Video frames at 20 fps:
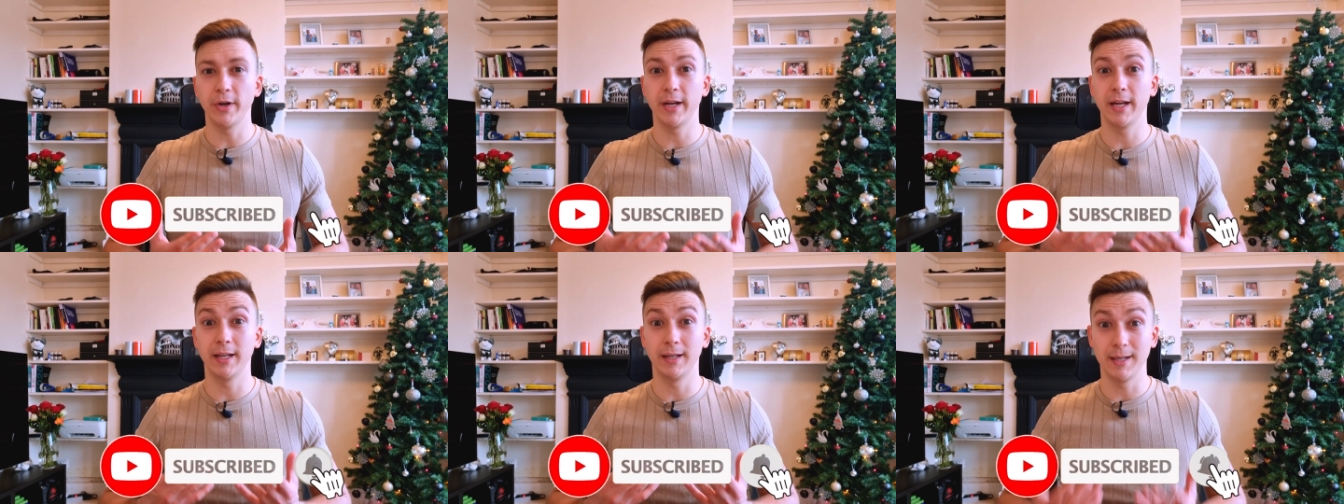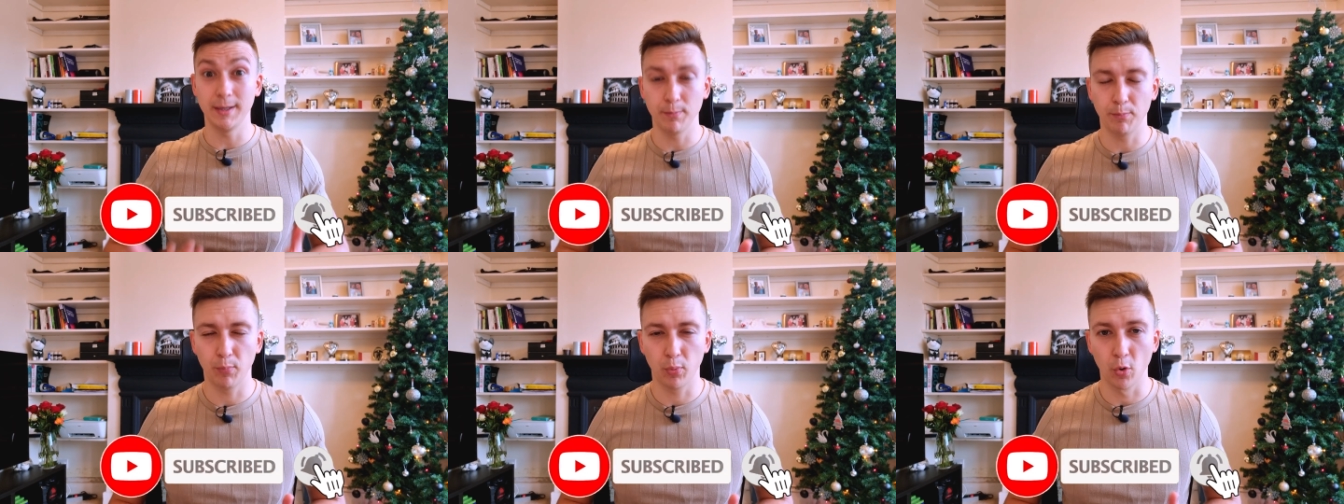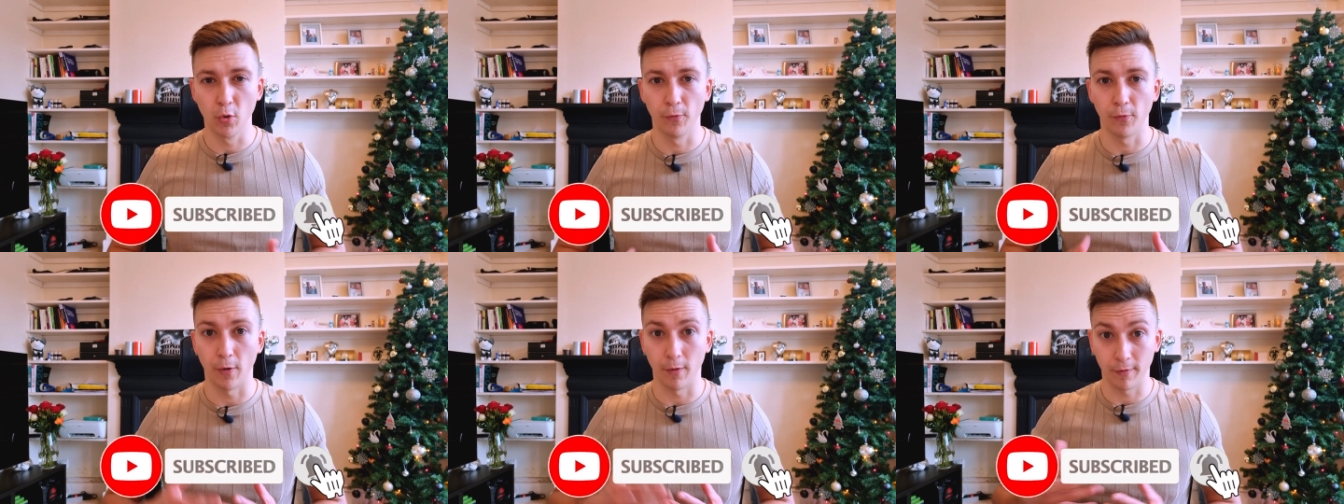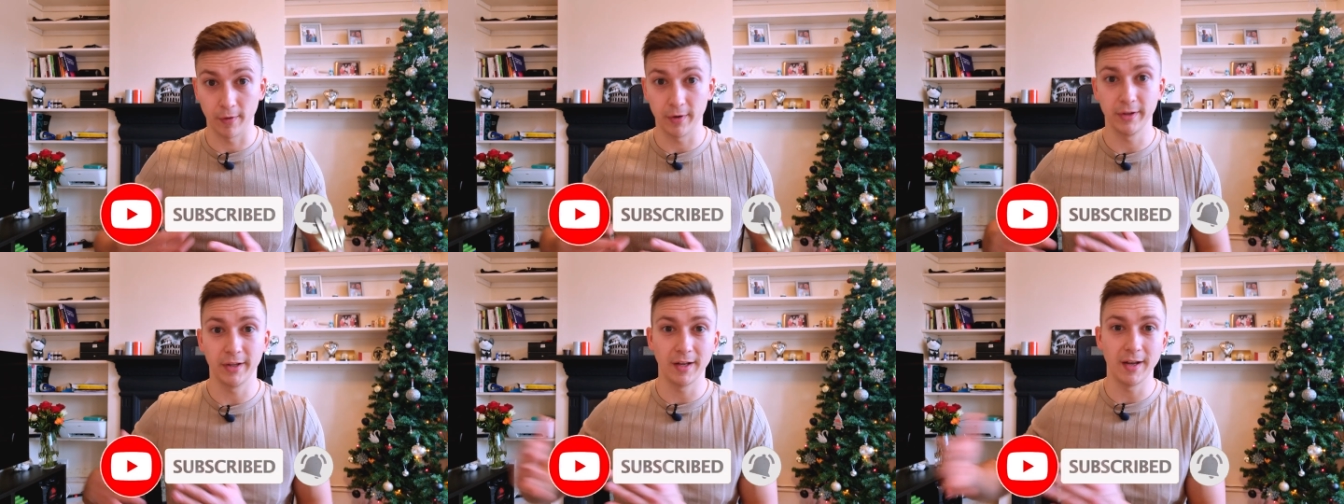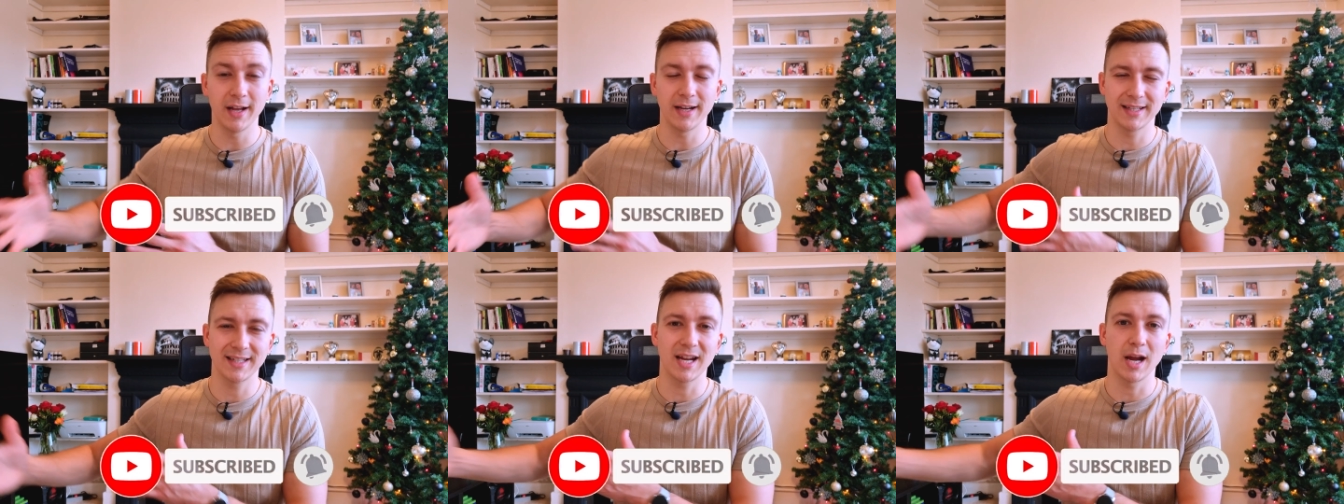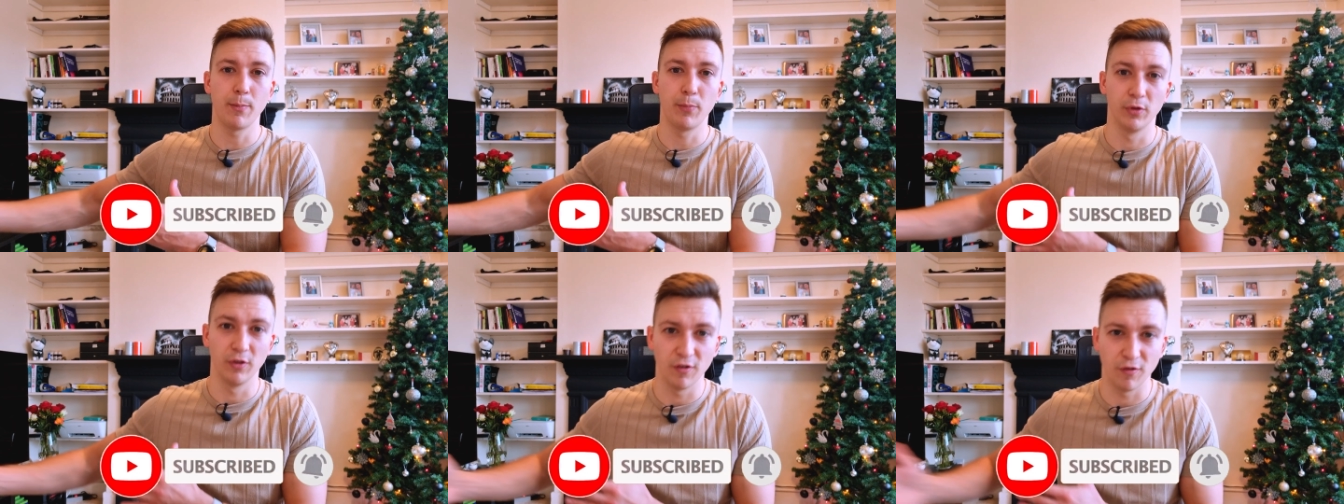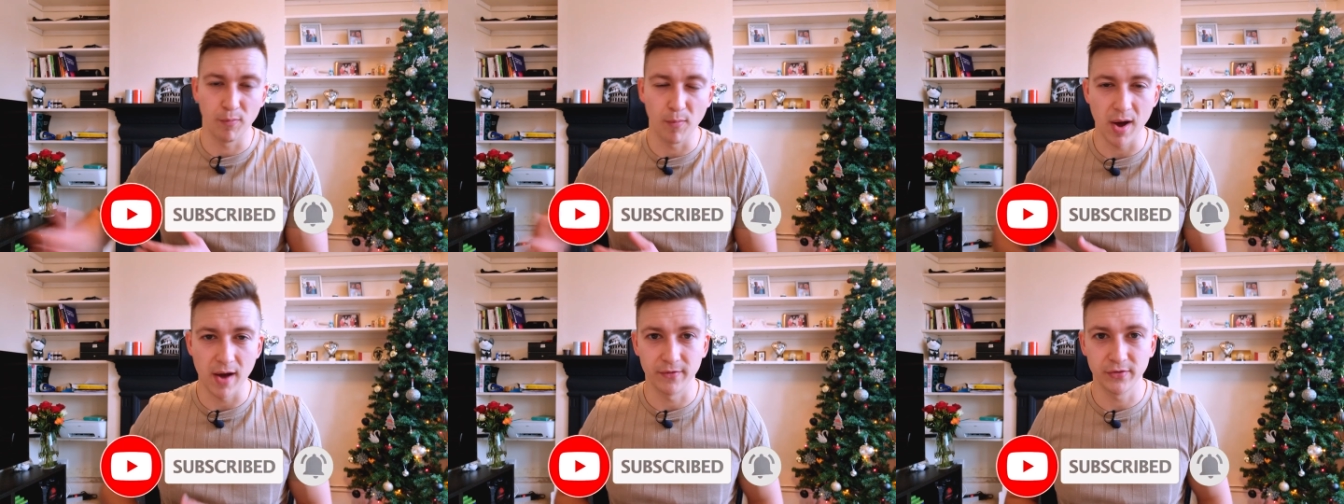you're gonna improve over the next couple
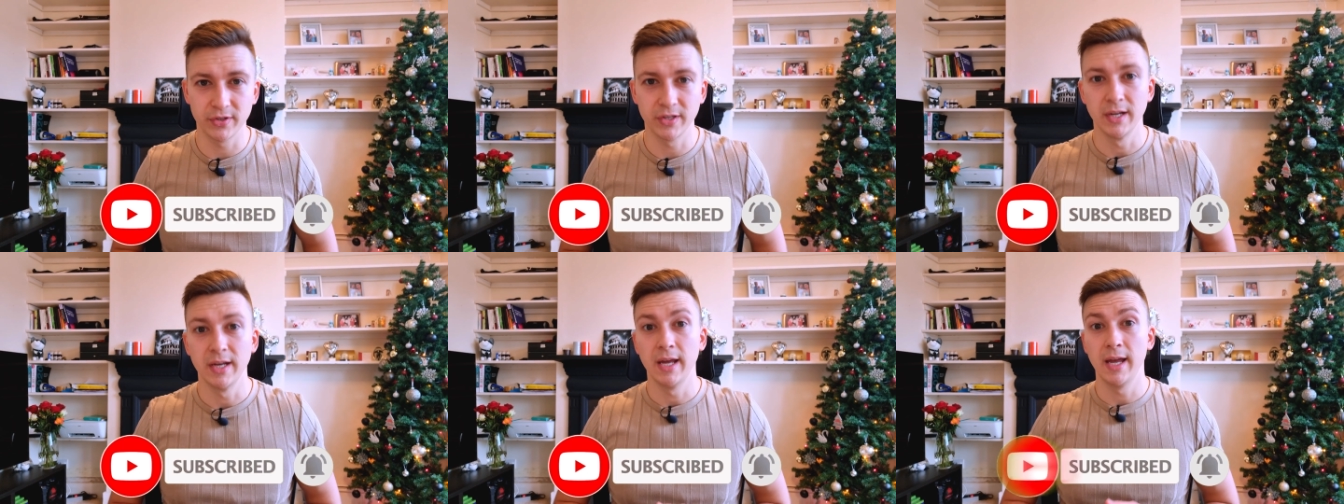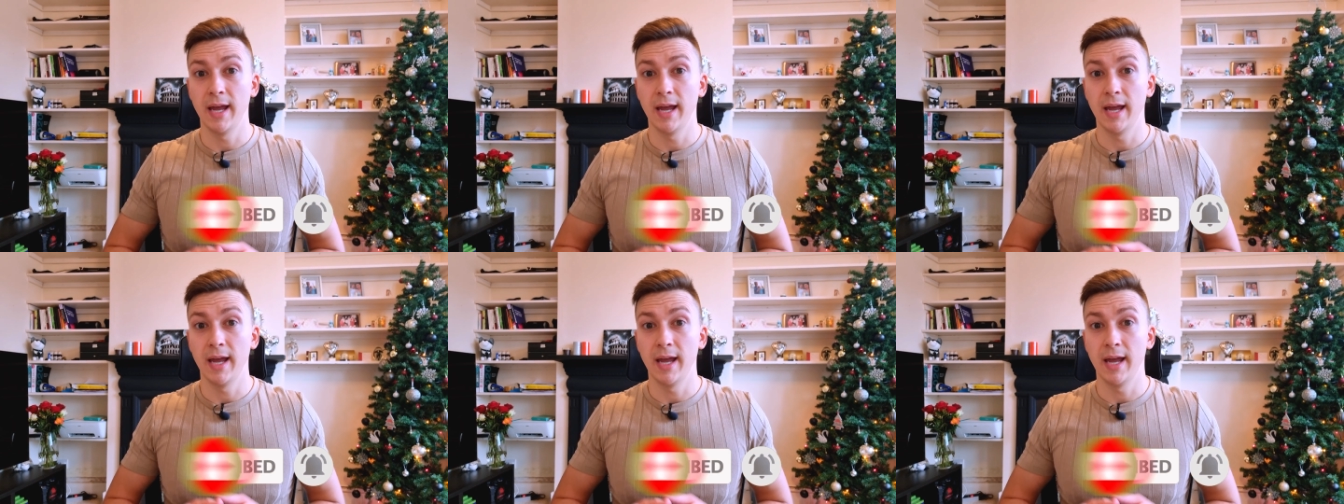of months,